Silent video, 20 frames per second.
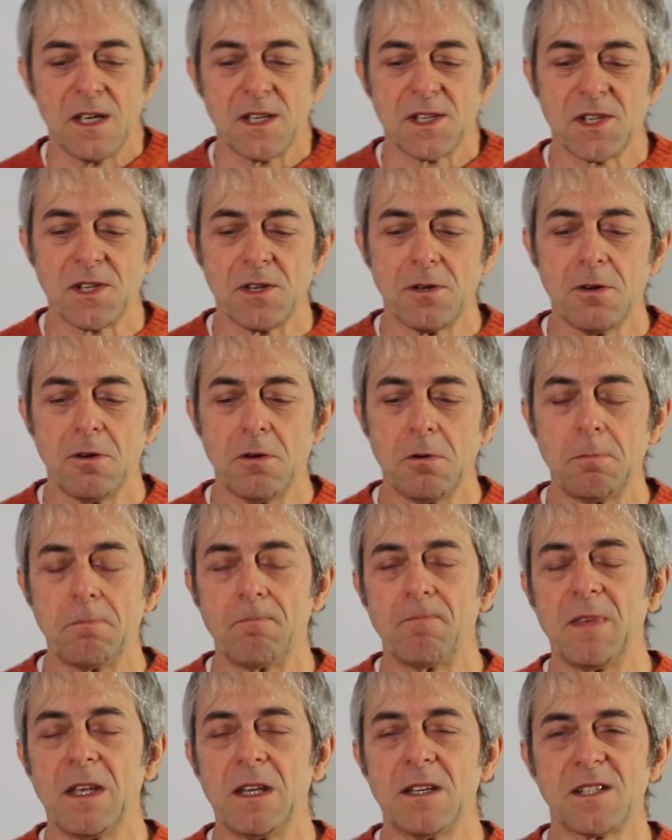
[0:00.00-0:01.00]
So
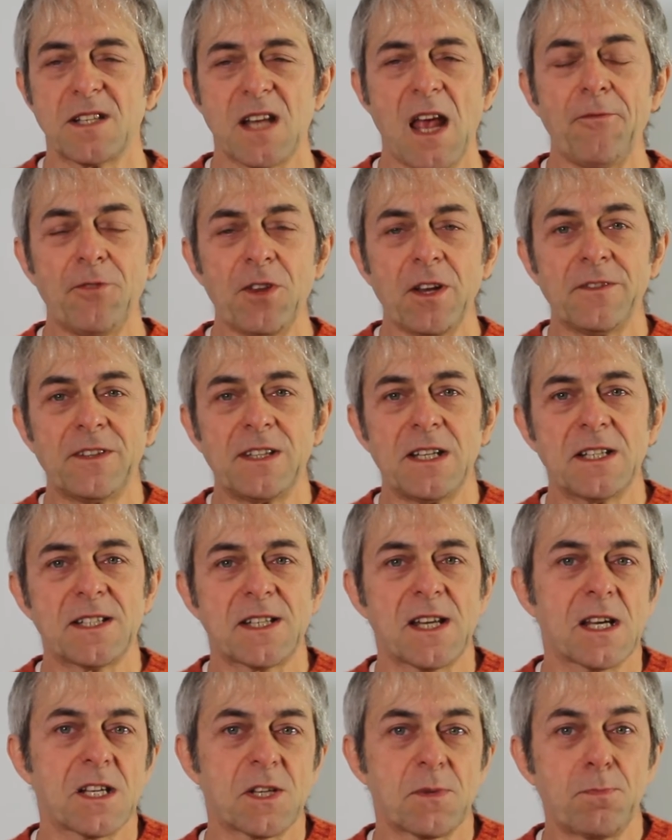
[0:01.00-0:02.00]
it is after
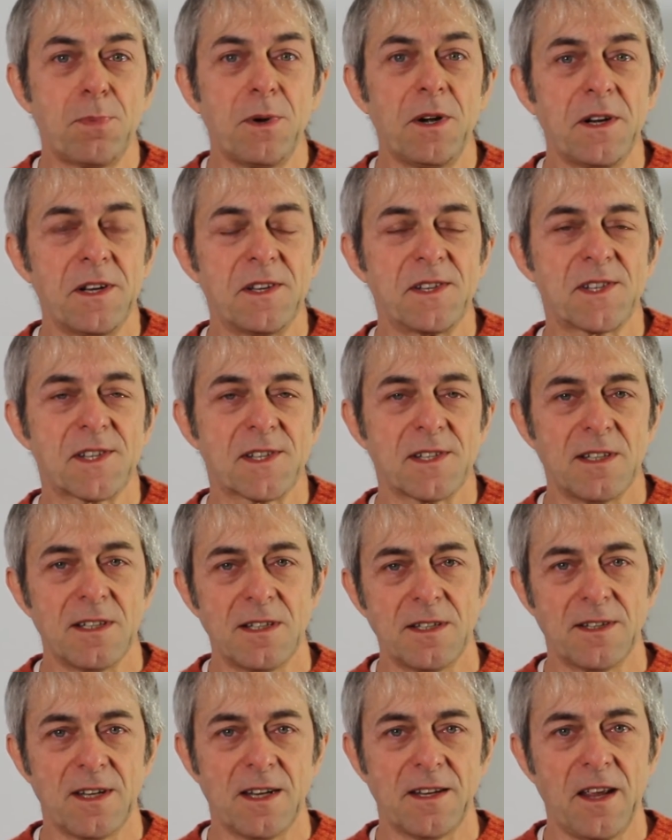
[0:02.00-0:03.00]
this experience
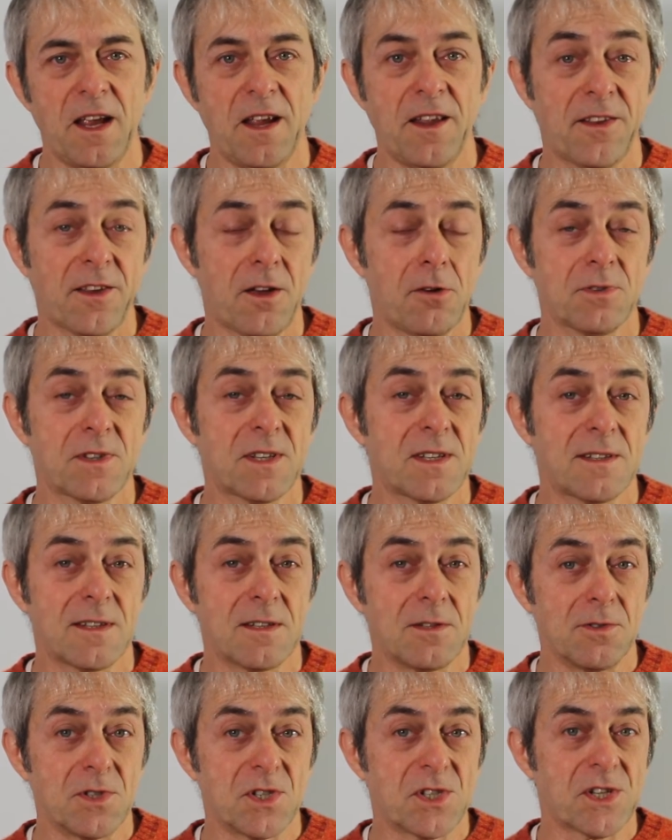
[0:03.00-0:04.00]
that I thought
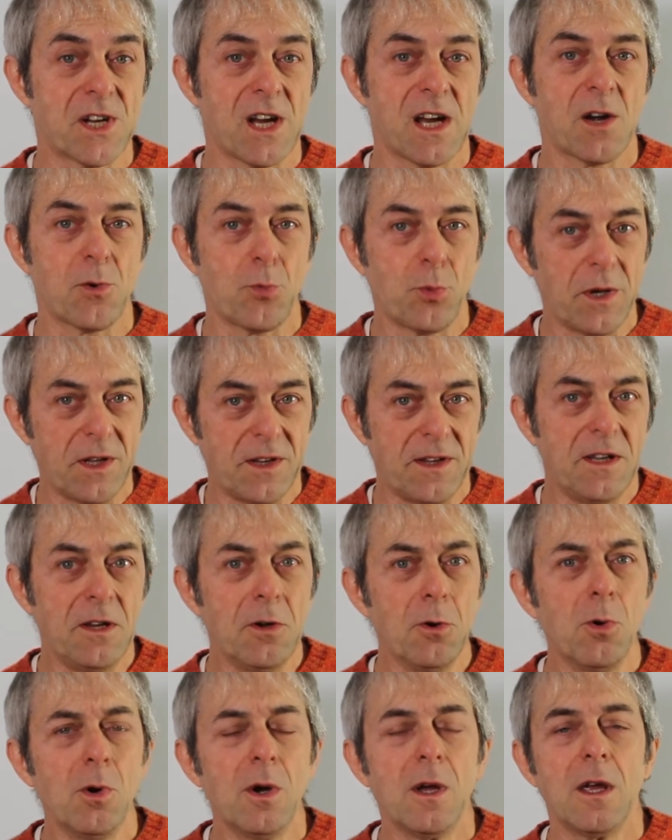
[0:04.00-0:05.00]
to share with
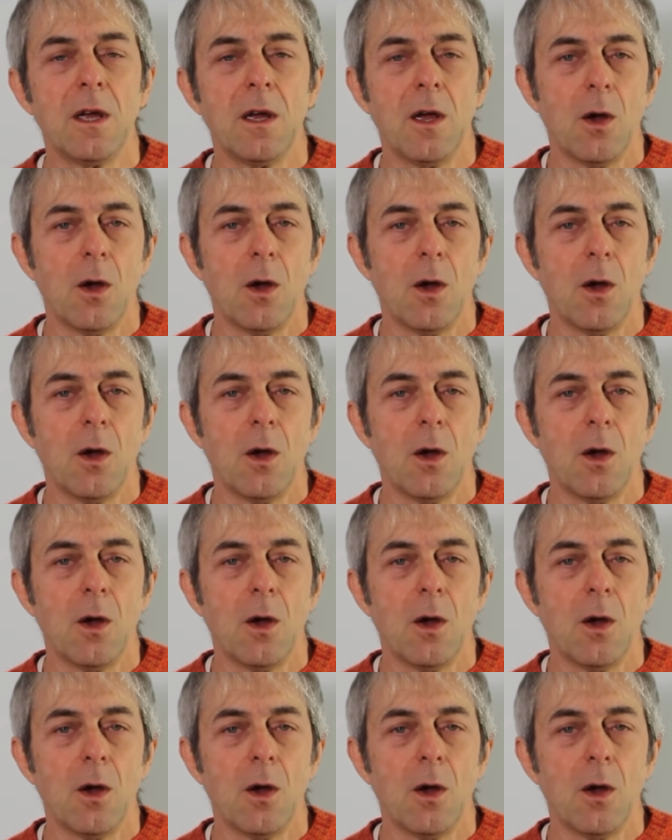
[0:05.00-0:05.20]
you